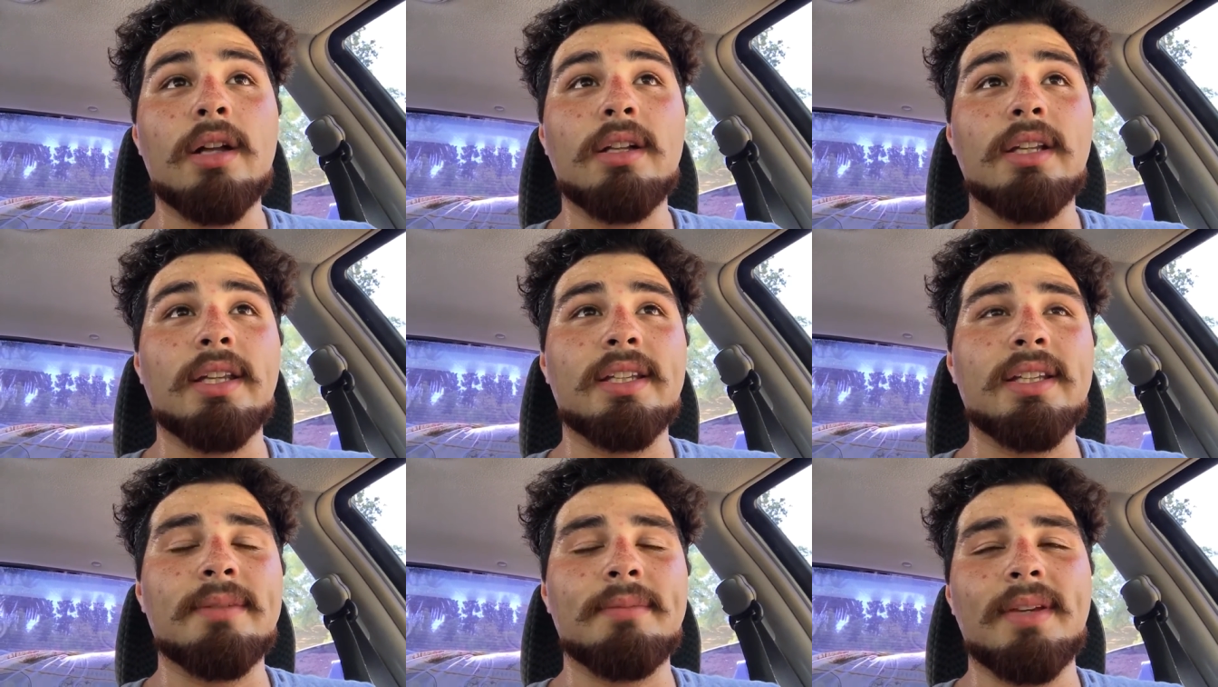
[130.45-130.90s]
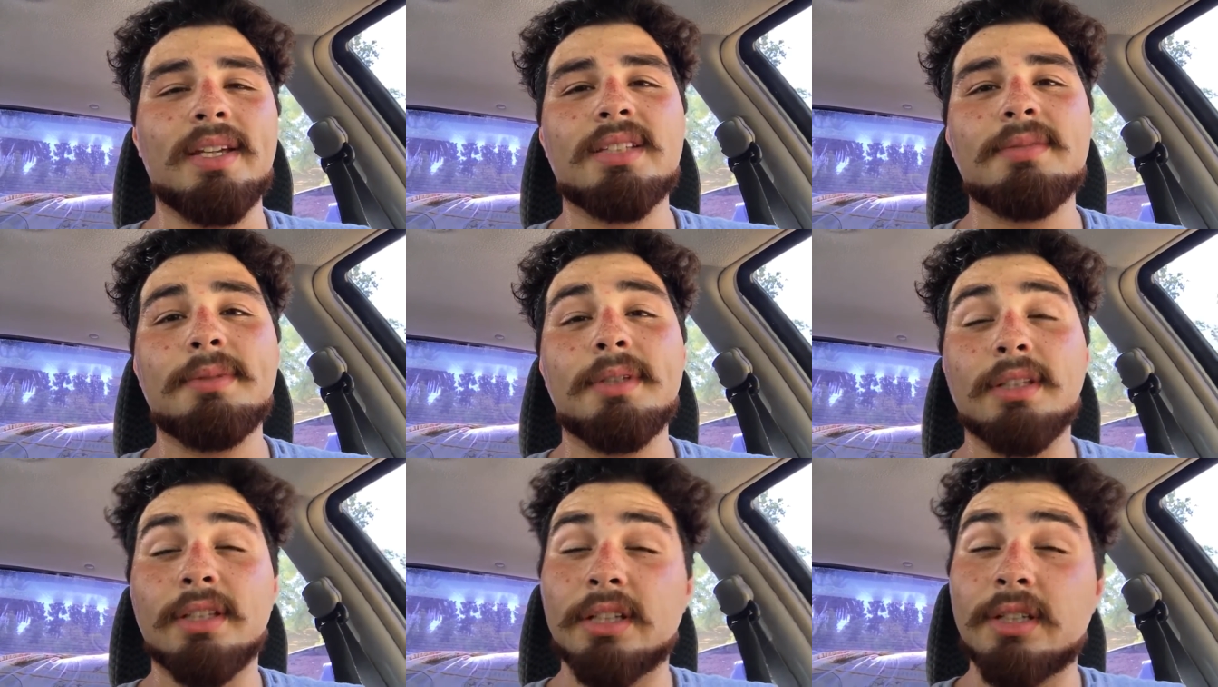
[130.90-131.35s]
like it makes
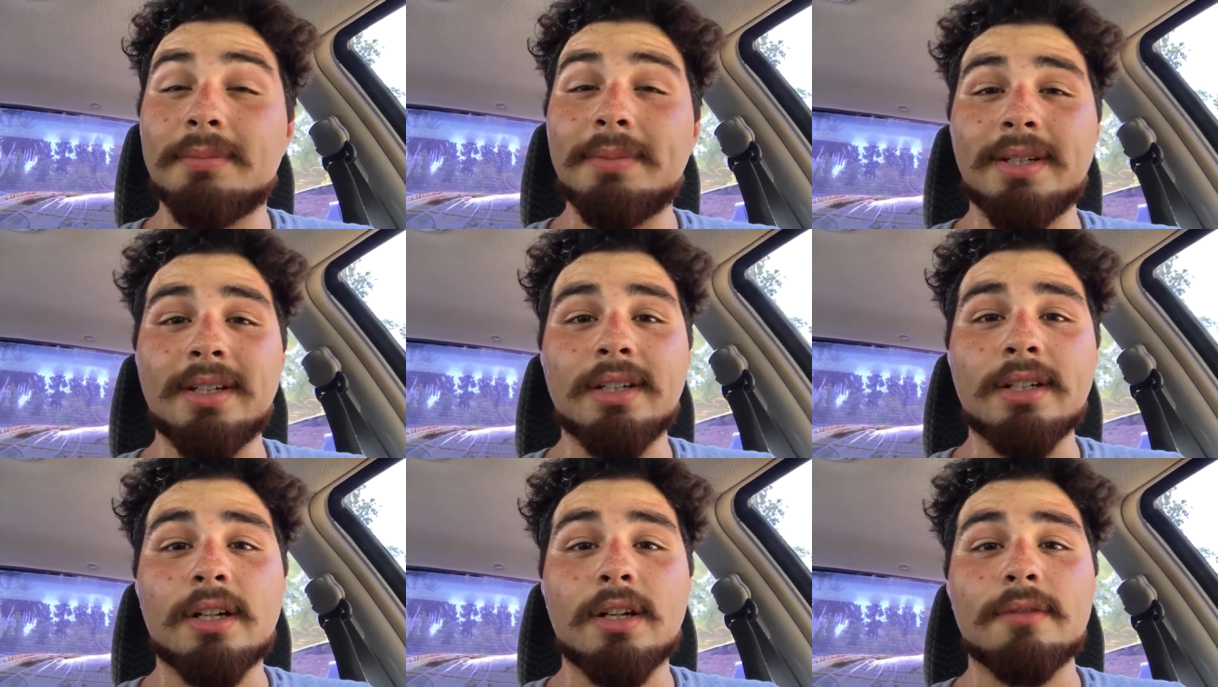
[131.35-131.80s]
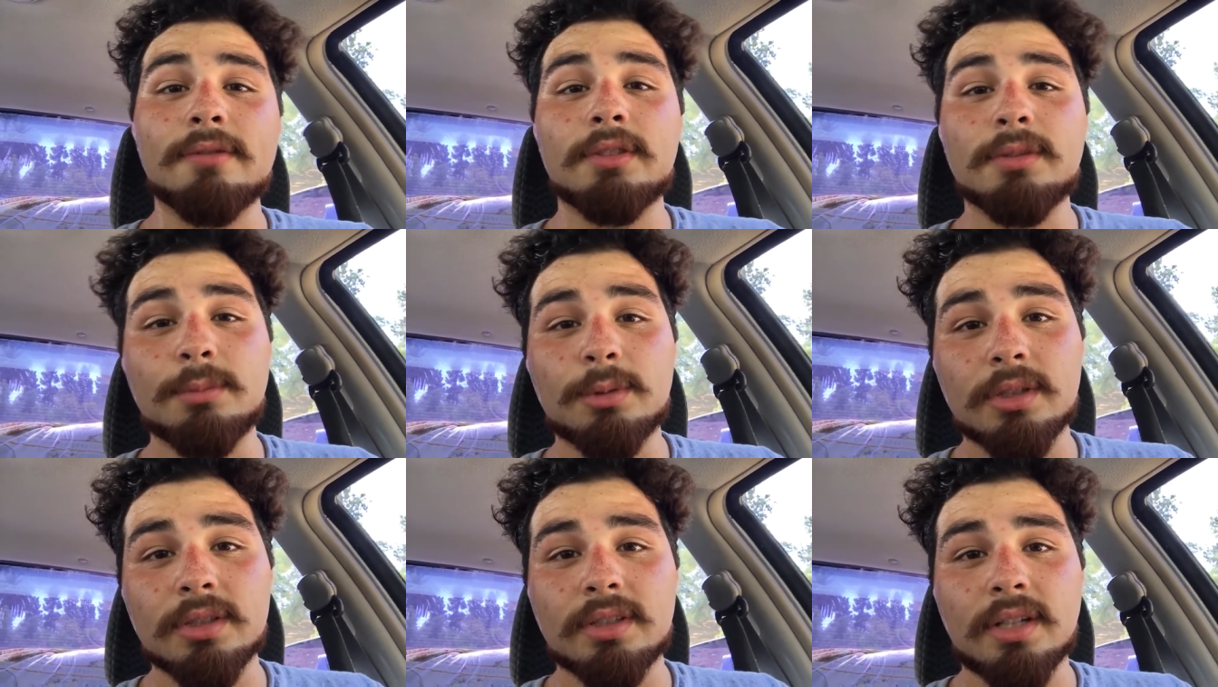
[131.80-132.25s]
me a little bit
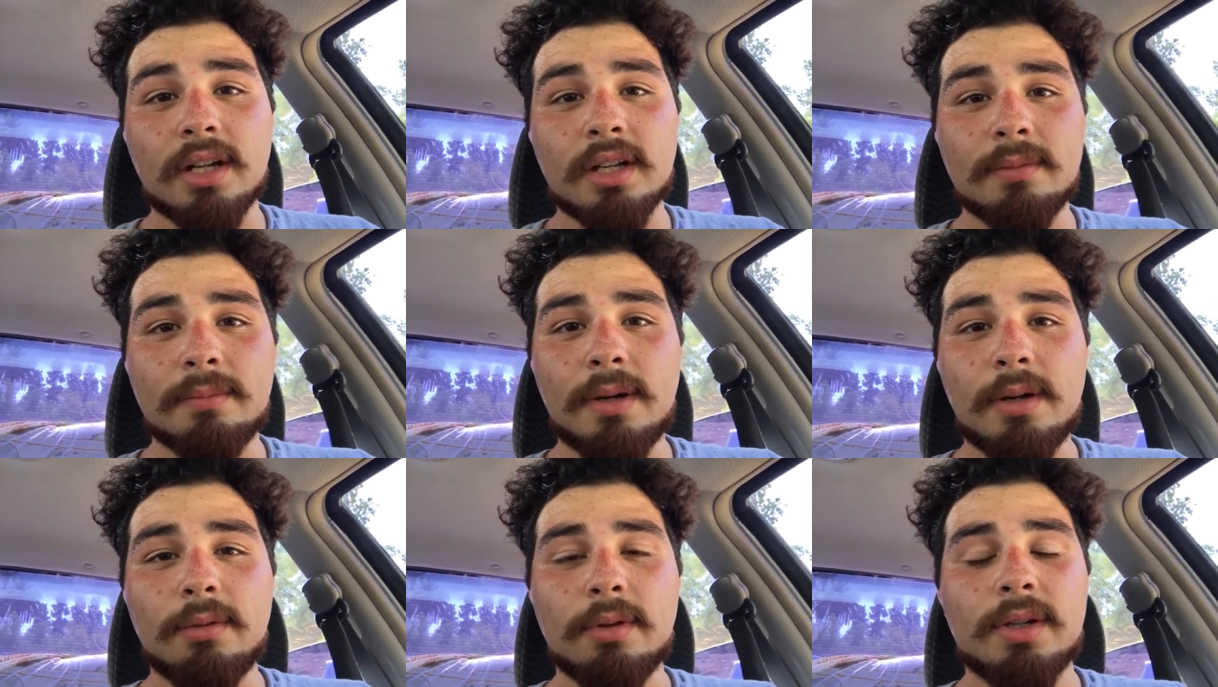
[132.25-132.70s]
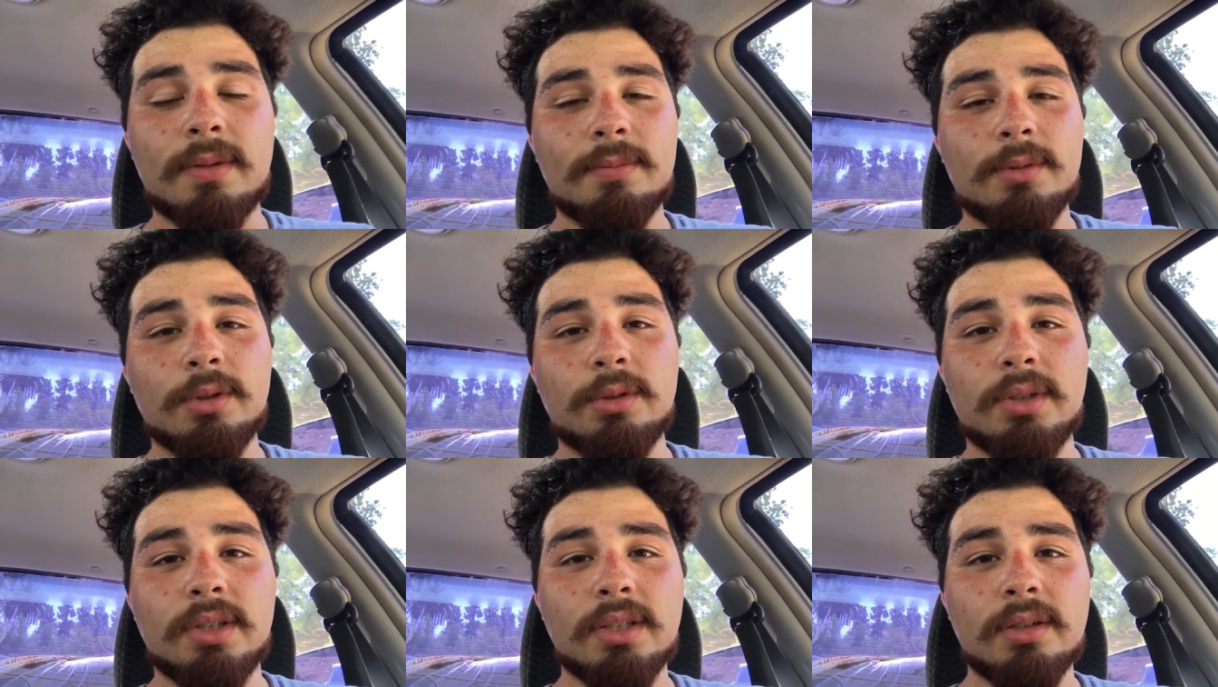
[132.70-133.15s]
uncomfortable to talk about what i'm
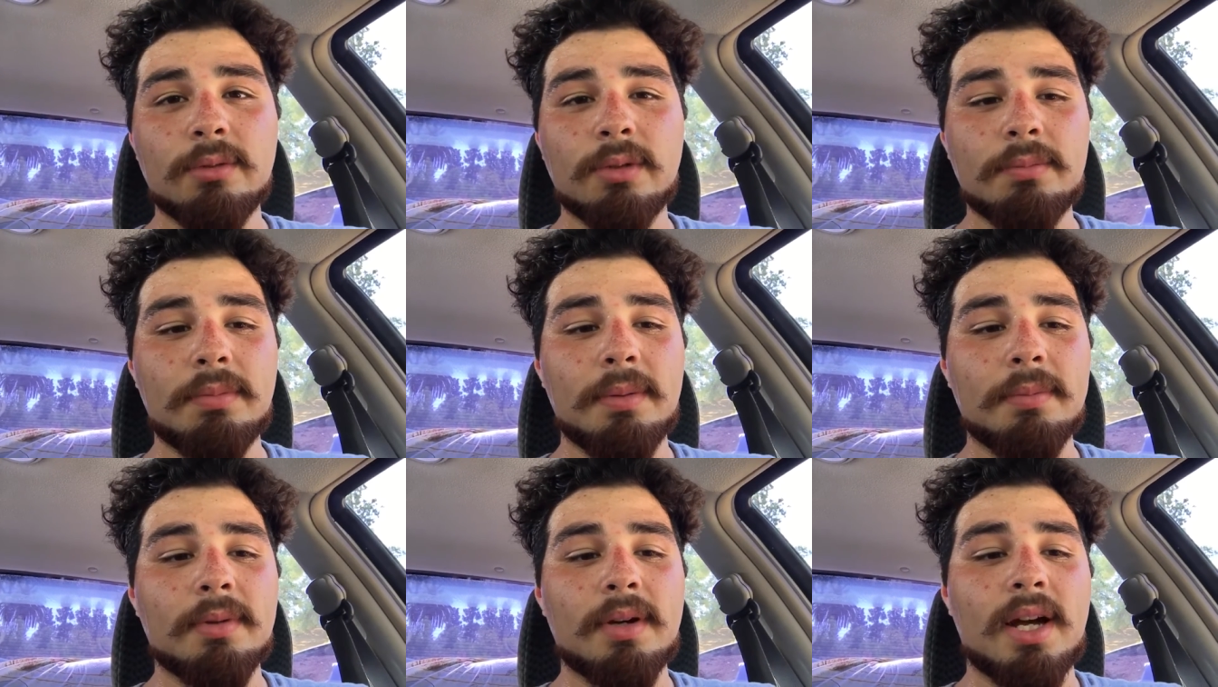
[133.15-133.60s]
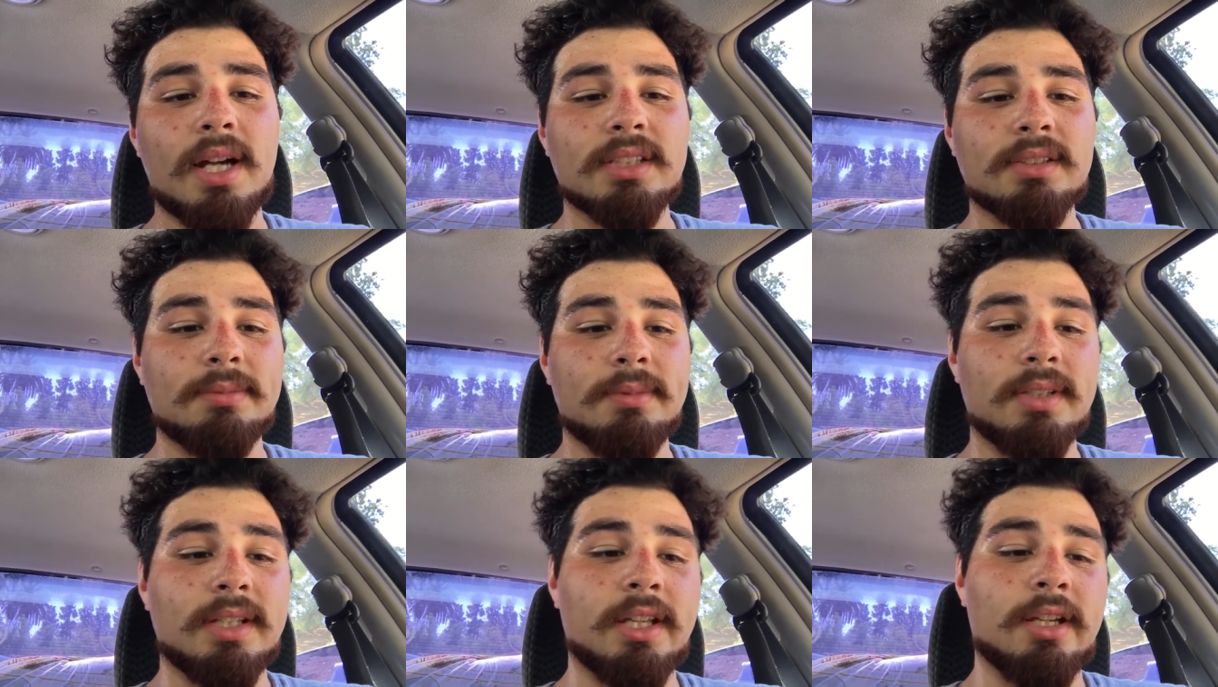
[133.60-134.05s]
doing when people
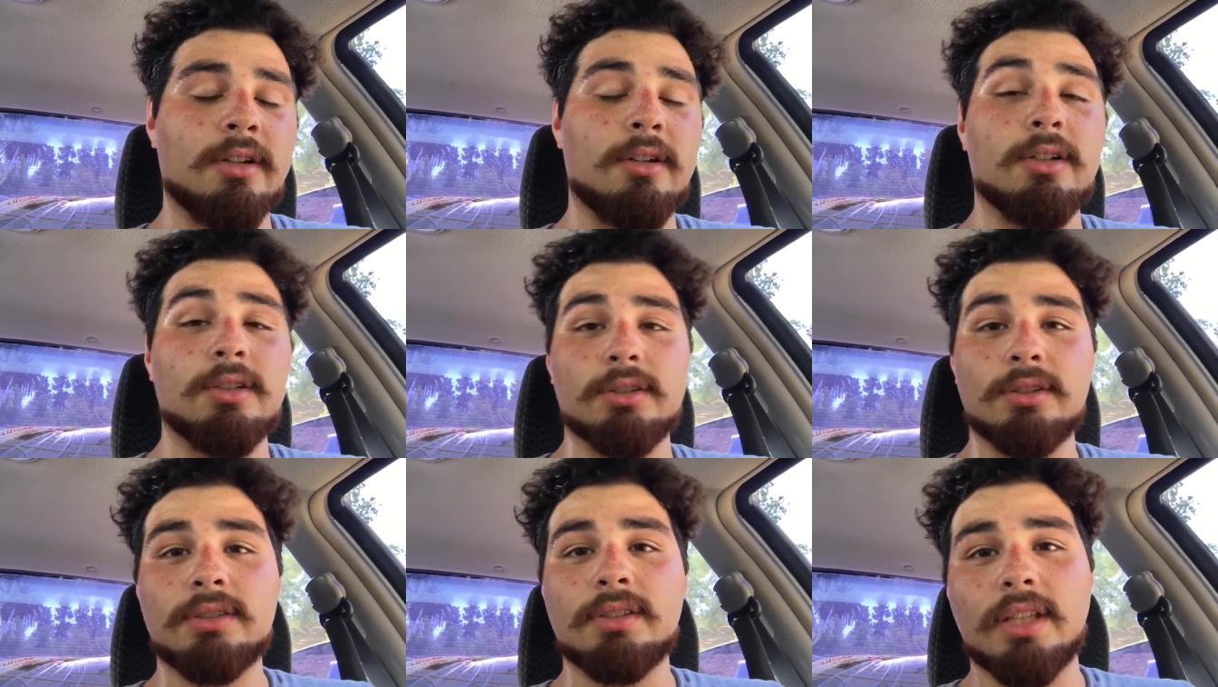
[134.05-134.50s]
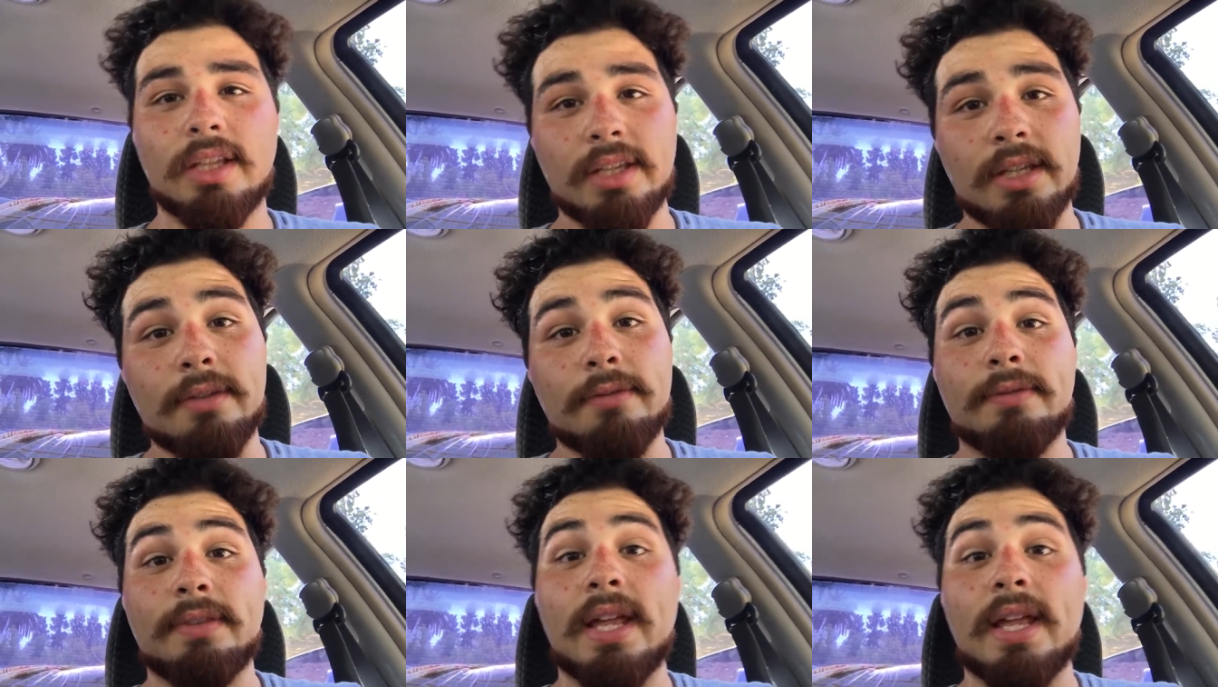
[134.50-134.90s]
ask me like oh it's like if